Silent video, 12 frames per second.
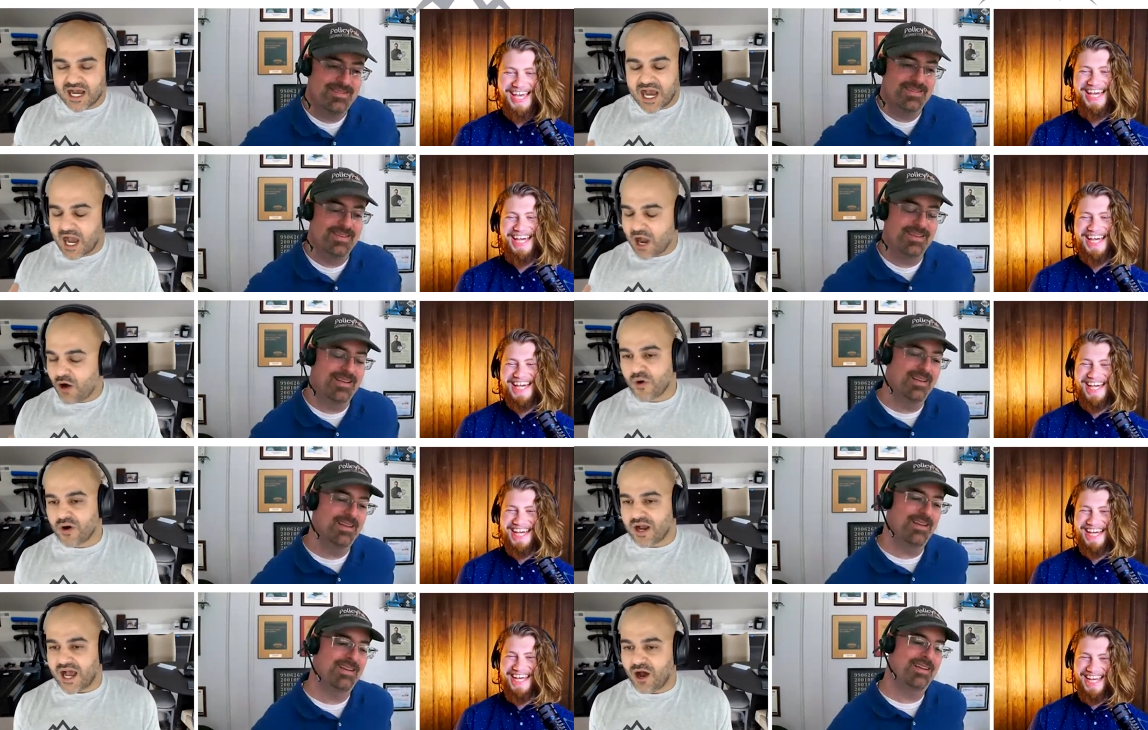
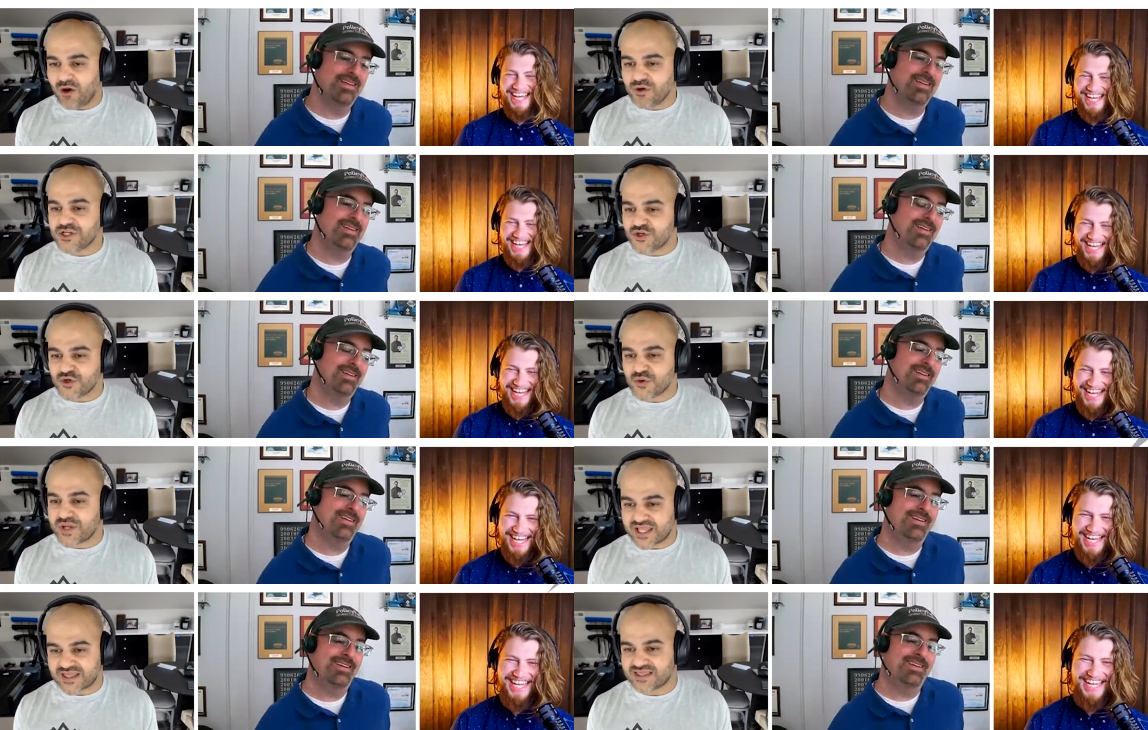Speaker 1: how how did you
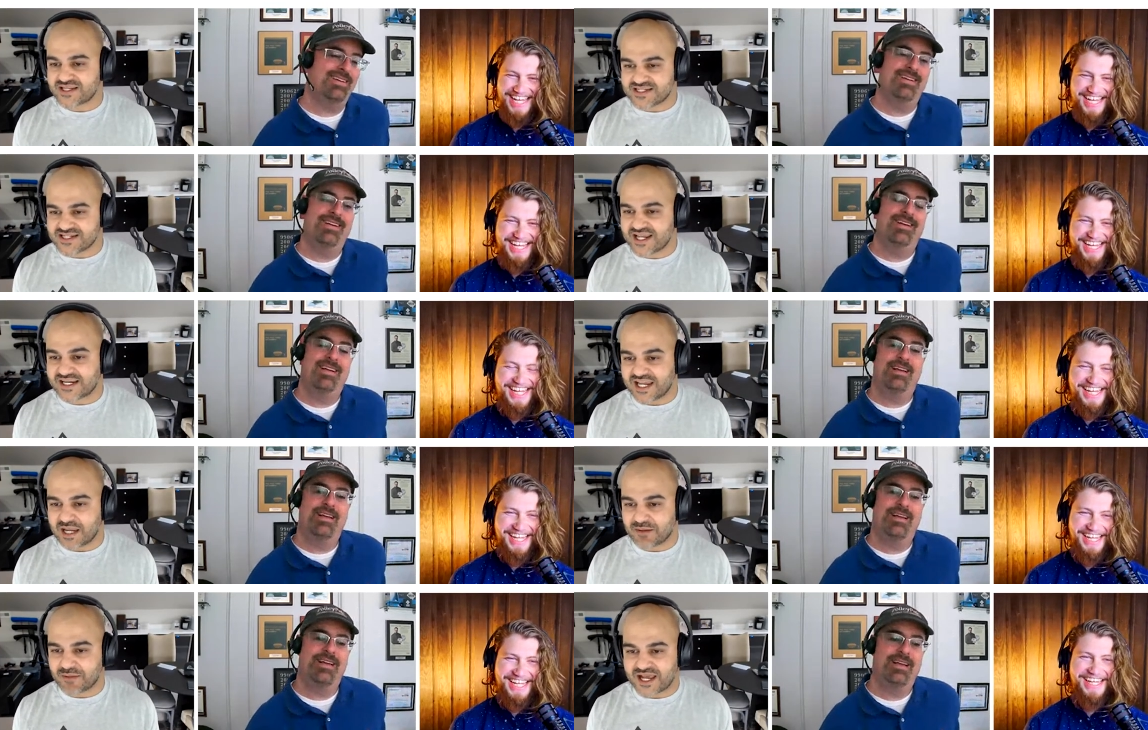get this
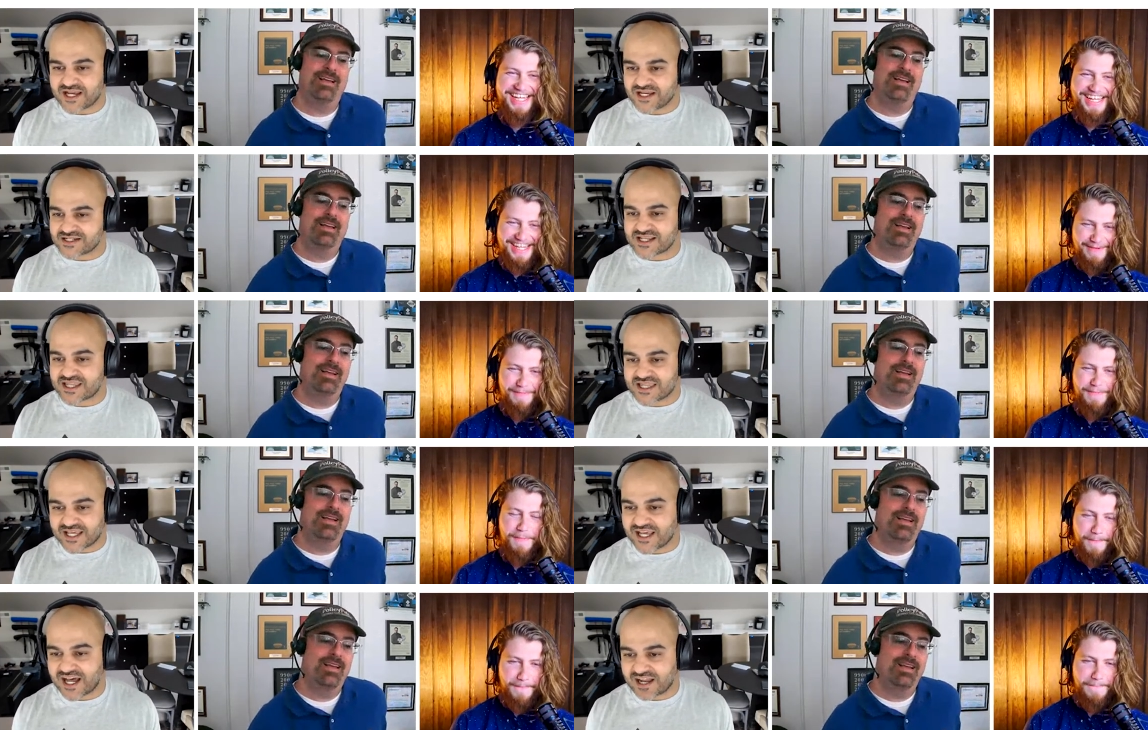nickname as the